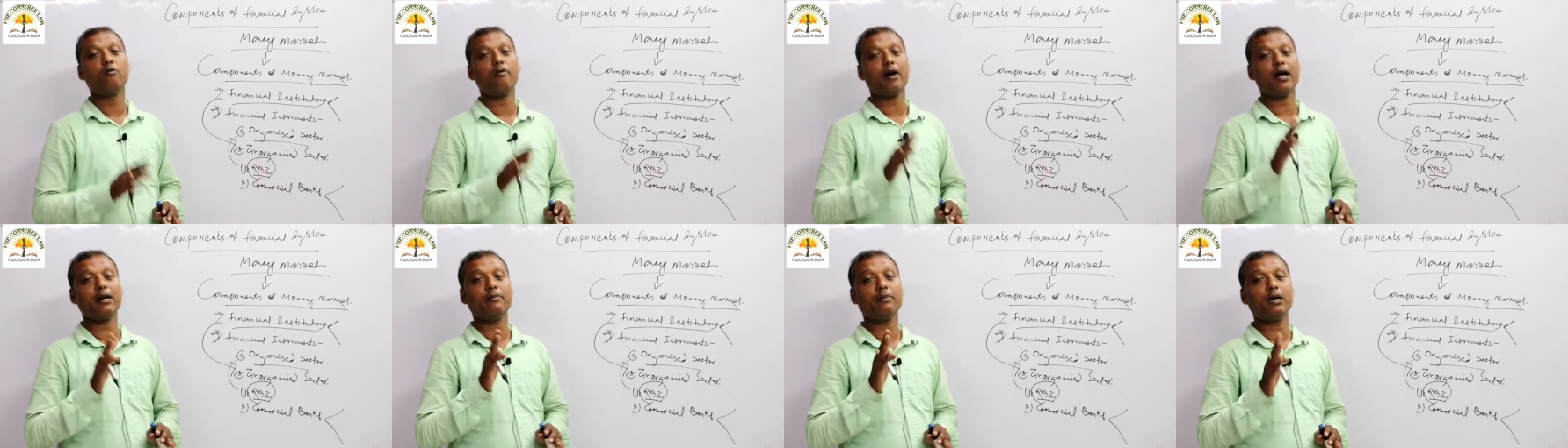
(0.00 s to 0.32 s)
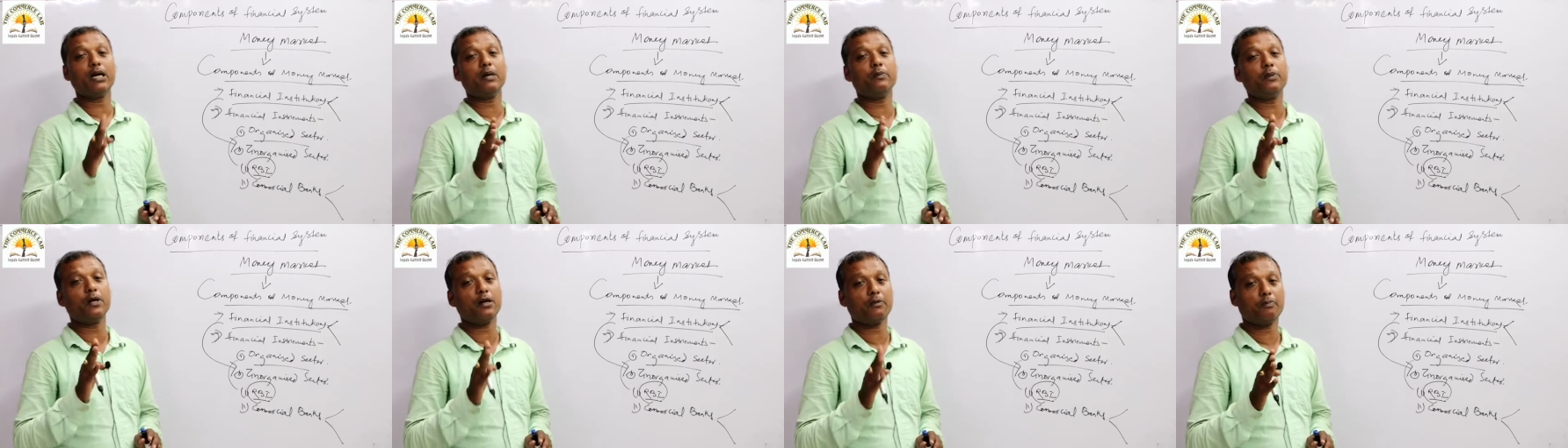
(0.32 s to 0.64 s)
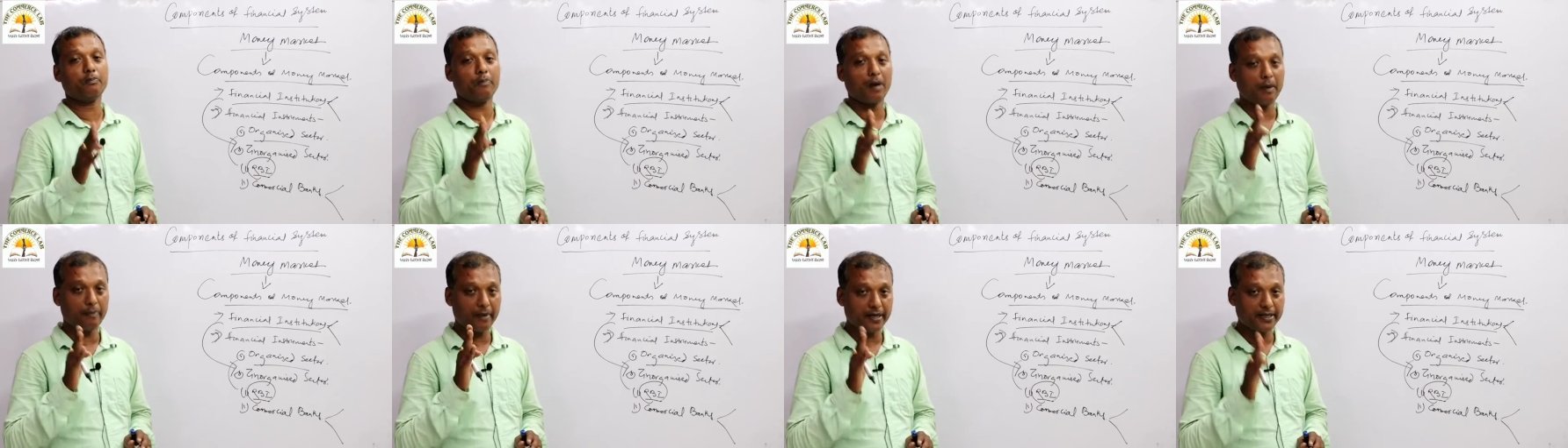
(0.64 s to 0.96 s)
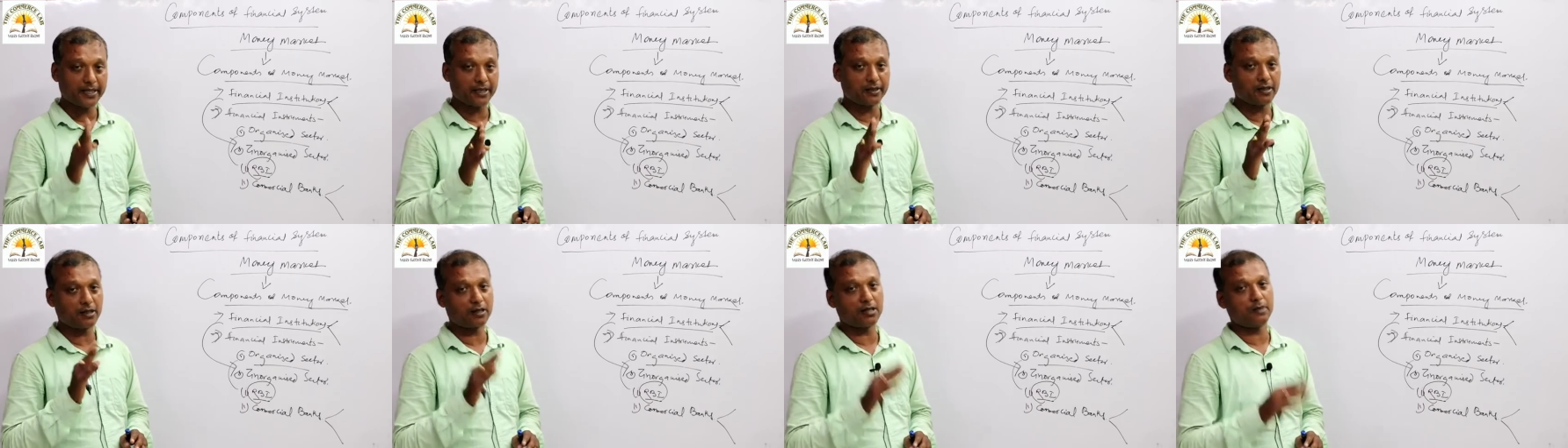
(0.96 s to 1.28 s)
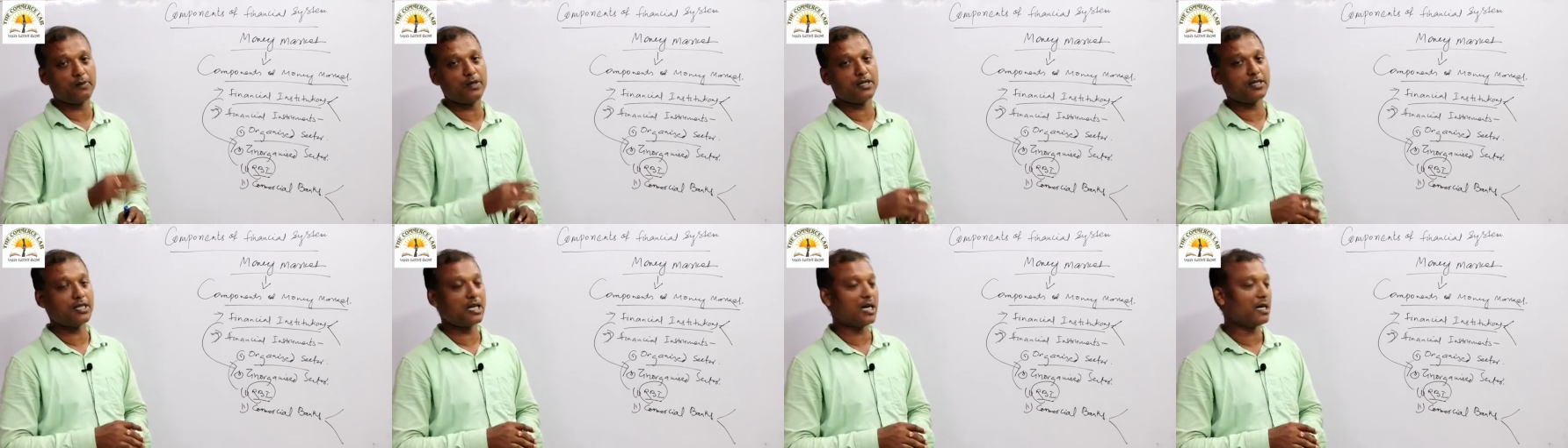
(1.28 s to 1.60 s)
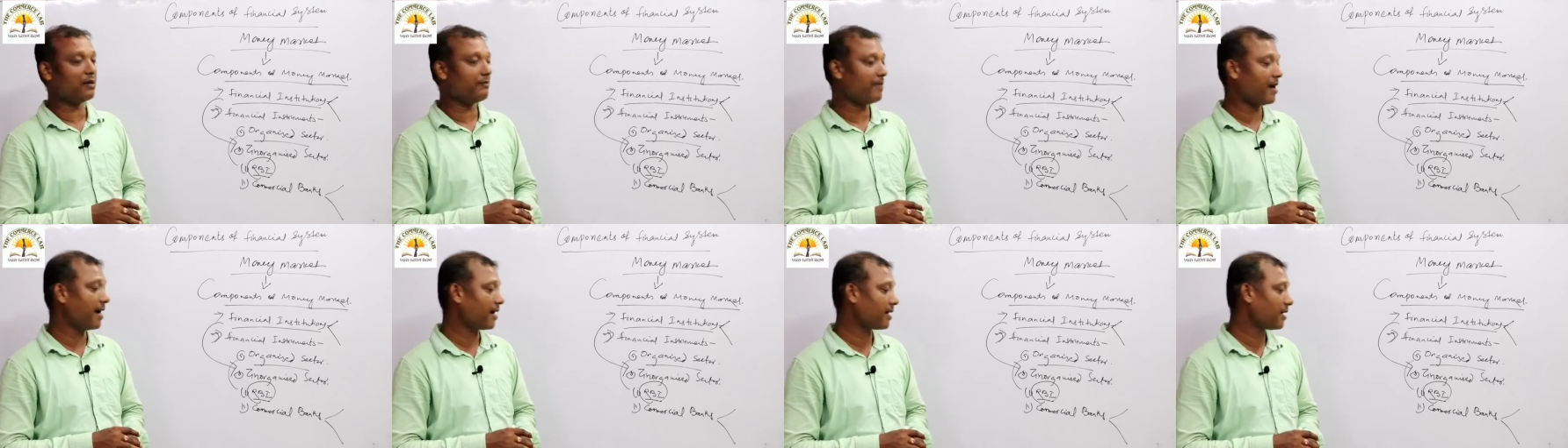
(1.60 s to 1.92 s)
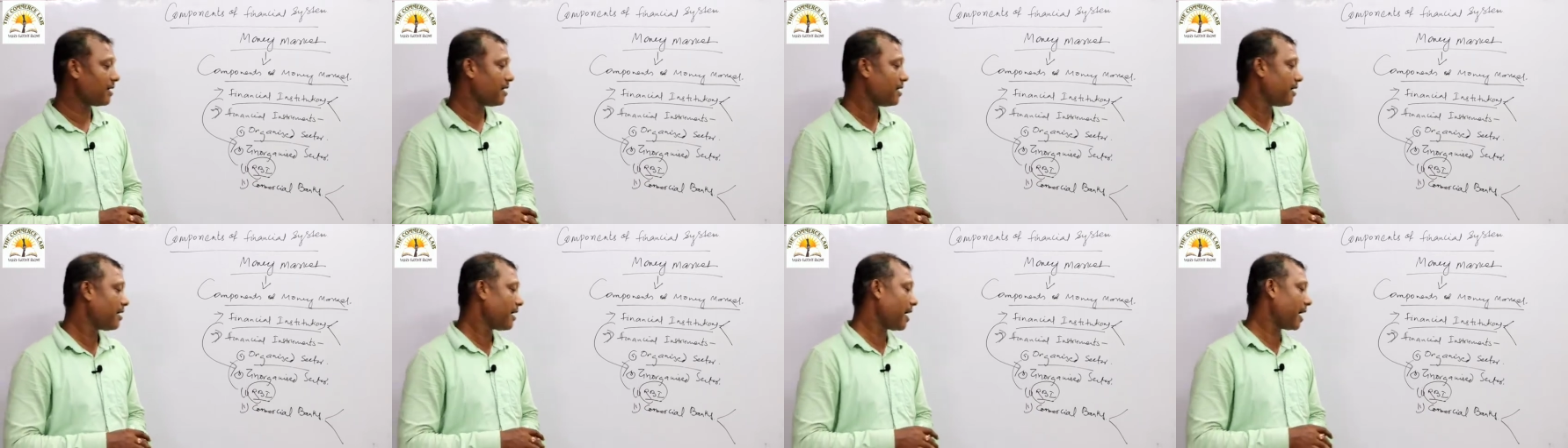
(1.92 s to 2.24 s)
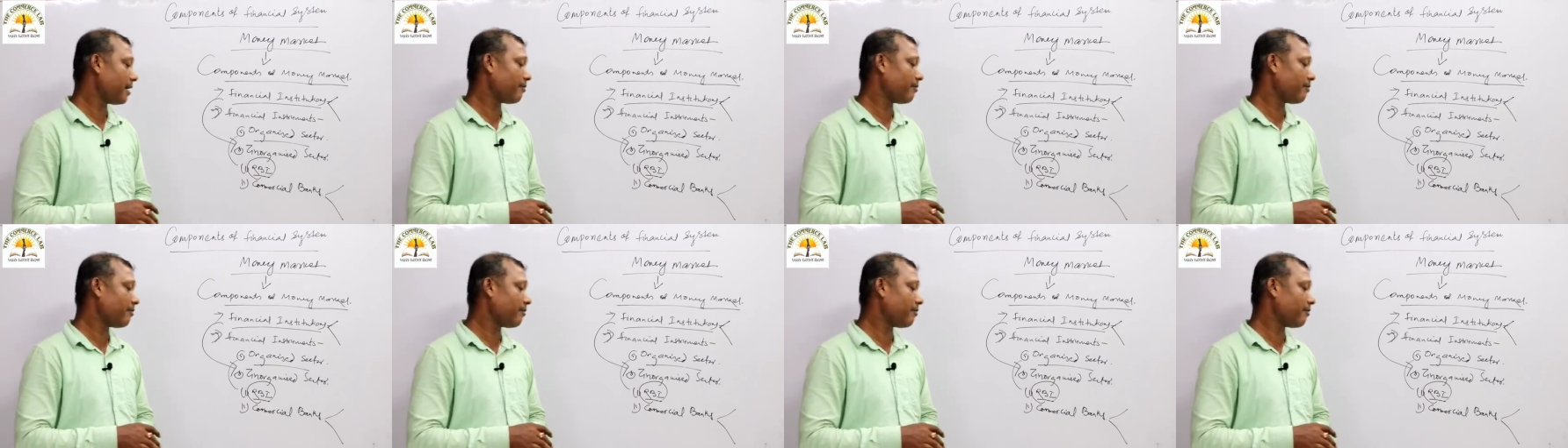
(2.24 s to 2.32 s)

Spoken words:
One will be your public sector commercial bank,